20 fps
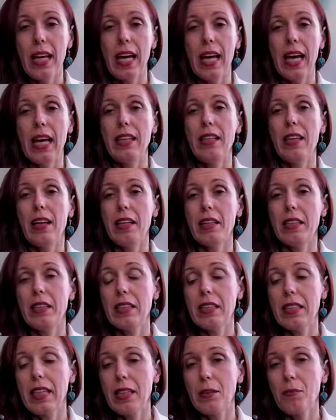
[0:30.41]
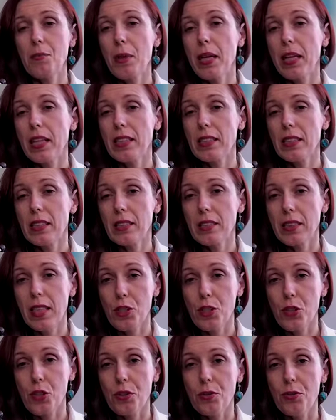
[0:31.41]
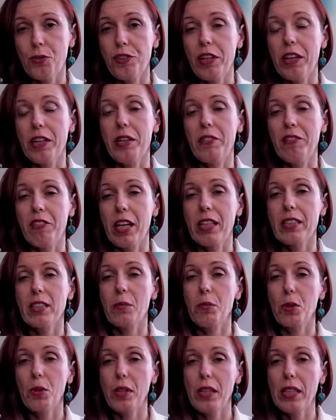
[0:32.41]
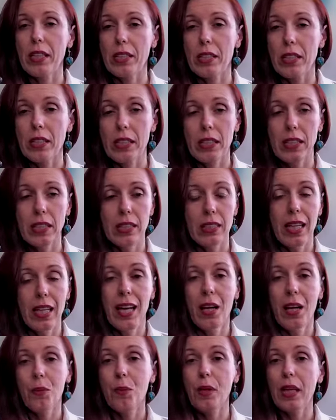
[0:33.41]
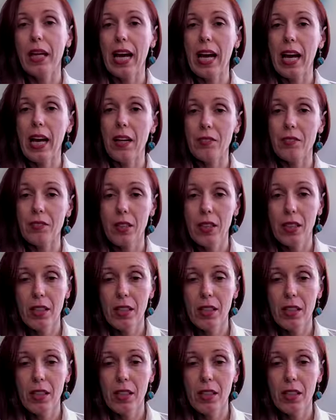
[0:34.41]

And that makes the session very flexible. It is we have